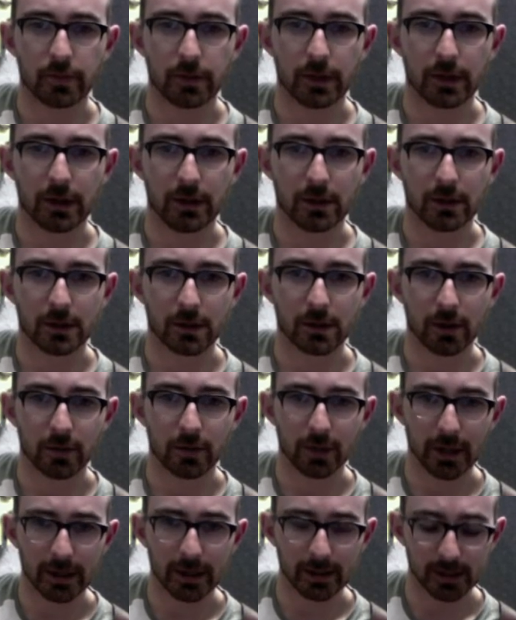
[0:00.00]
Okay, so I'm
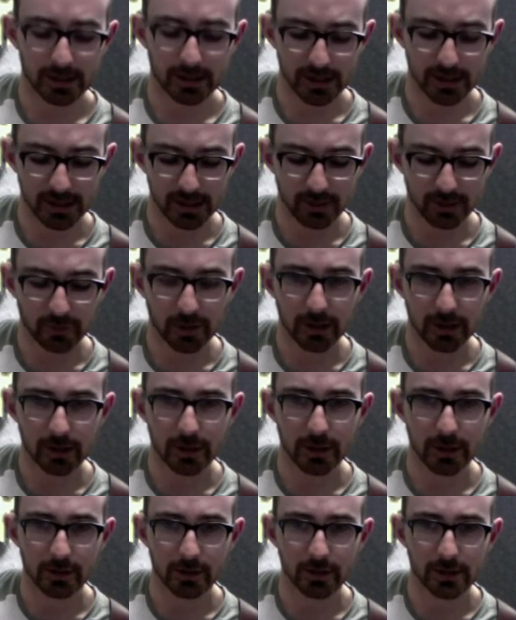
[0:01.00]
playing the 6th fret
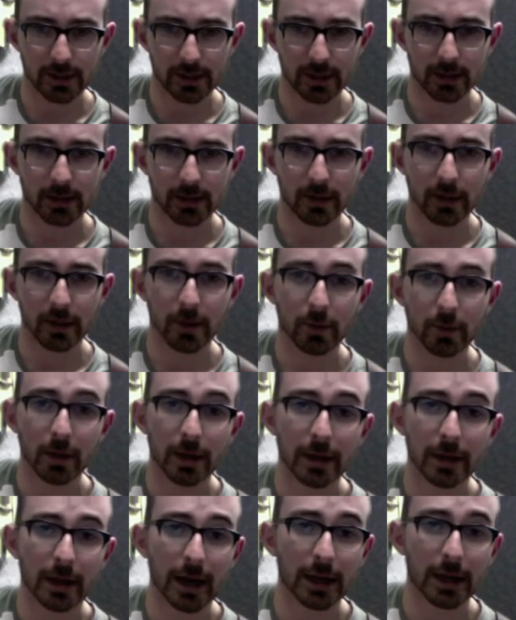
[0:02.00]
there on the 2nd, then I
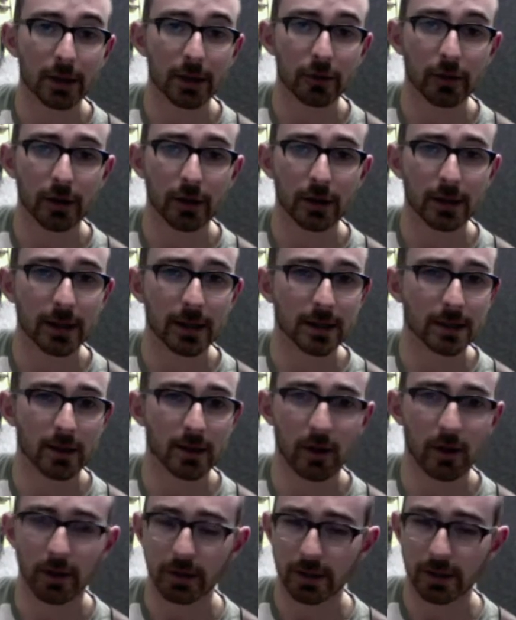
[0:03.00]
play the 8th fret, and that's
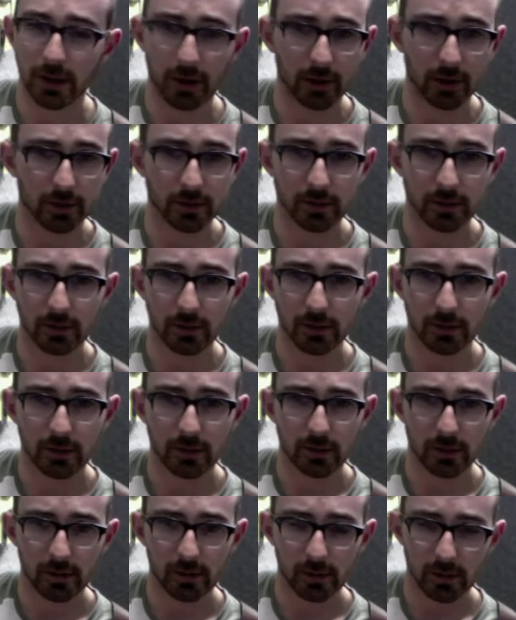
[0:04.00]
on its own.
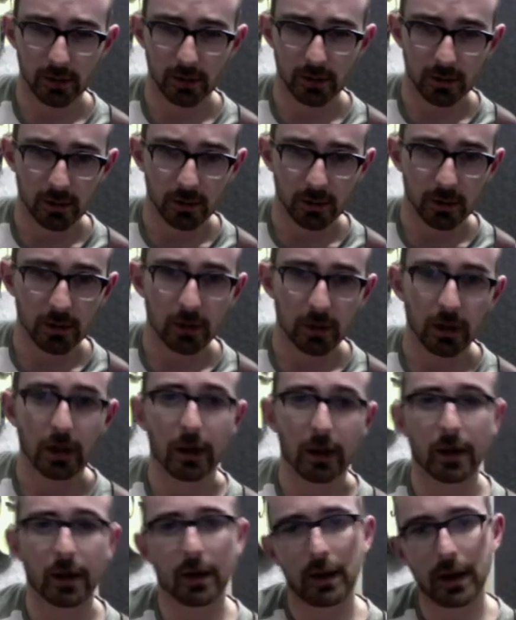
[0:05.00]

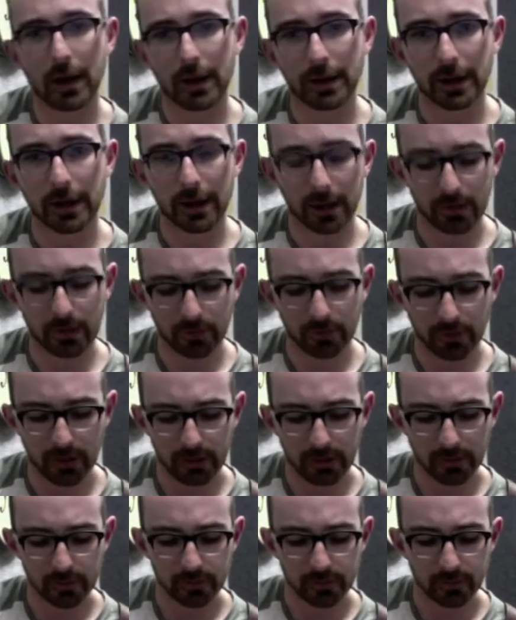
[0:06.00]
Add that 8th
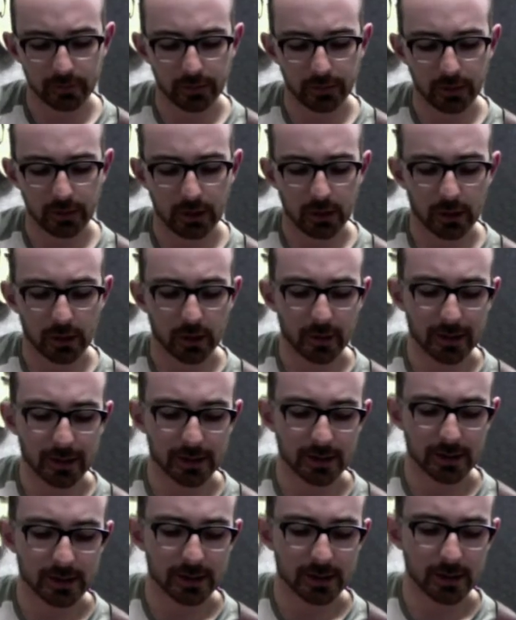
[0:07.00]
fret, go back
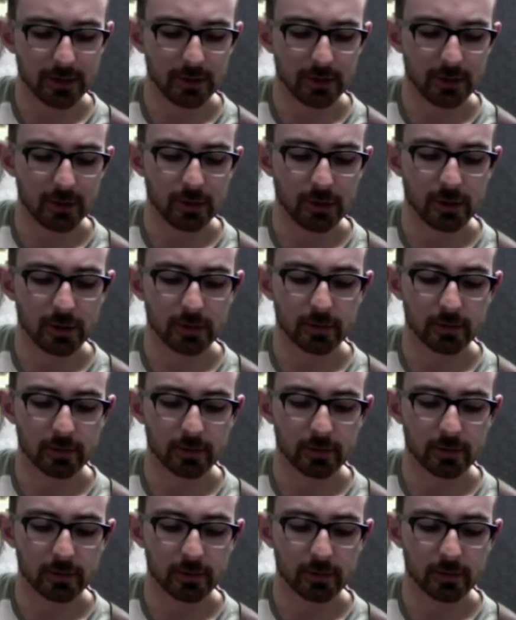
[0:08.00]
to the 7th,